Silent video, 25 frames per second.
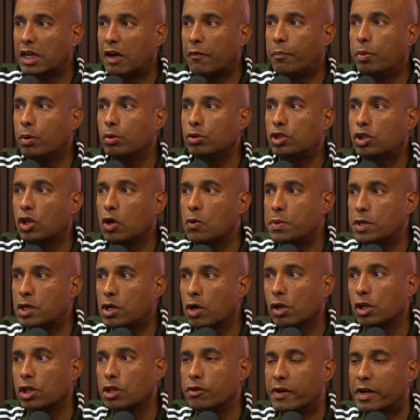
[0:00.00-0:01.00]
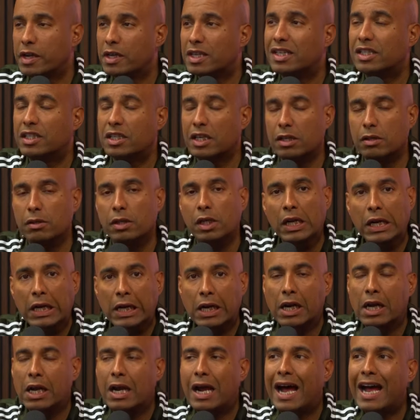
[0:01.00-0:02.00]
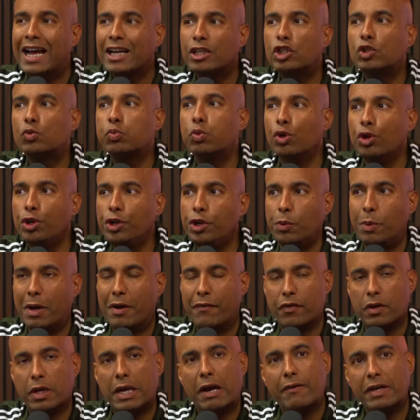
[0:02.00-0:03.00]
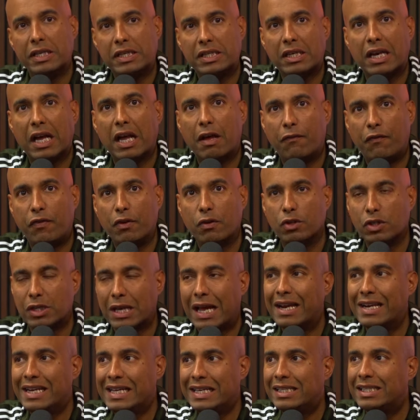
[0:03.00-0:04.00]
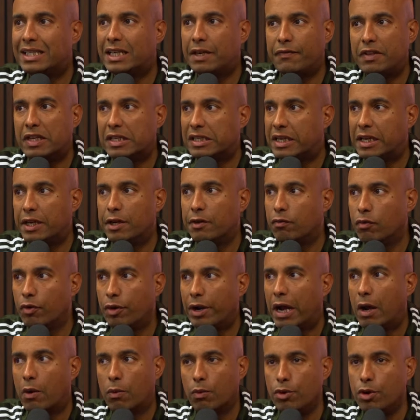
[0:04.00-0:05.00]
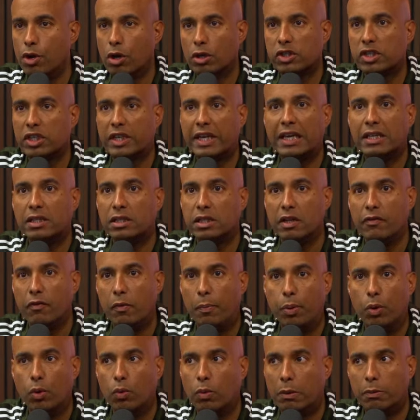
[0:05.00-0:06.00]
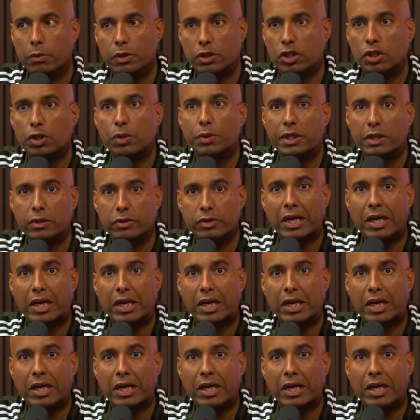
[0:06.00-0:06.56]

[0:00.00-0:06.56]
I put Toby Collier in because I just wonder whether Erik ten Hag feels I need to give this kid a run out, not against Liverpool when we're 2-0